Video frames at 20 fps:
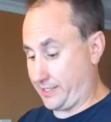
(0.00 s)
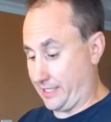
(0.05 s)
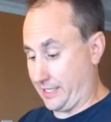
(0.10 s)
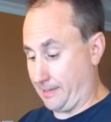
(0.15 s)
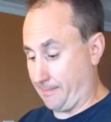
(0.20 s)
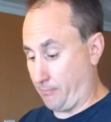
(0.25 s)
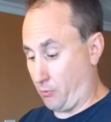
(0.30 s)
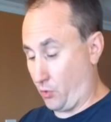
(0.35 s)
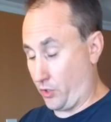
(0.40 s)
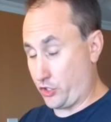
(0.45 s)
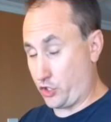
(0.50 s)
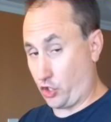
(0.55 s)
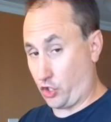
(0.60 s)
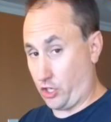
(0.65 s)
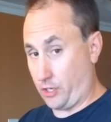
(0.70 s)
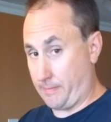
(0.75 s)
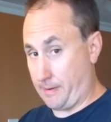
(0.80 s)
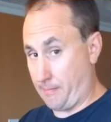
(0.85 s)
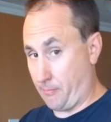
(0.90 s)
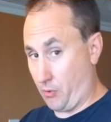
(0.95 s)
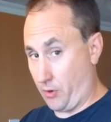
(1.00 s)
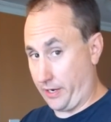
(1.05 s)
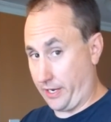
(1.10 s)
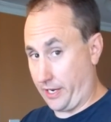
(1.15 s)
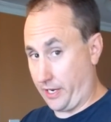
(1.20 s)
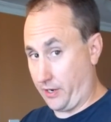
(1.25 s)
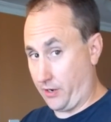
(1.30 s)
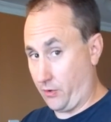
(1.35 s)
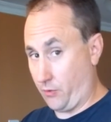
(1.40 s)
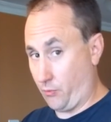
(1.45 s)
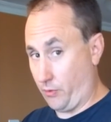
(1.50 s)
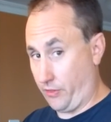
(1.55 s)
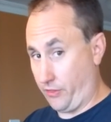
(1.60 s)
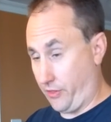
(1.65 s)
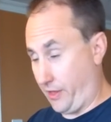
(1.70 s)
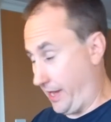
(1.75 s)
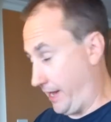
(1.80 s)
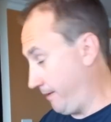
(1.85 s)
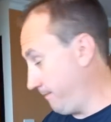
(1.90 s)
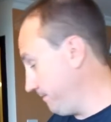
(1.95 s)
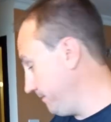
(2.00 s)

that the boys are going to be bringing with them.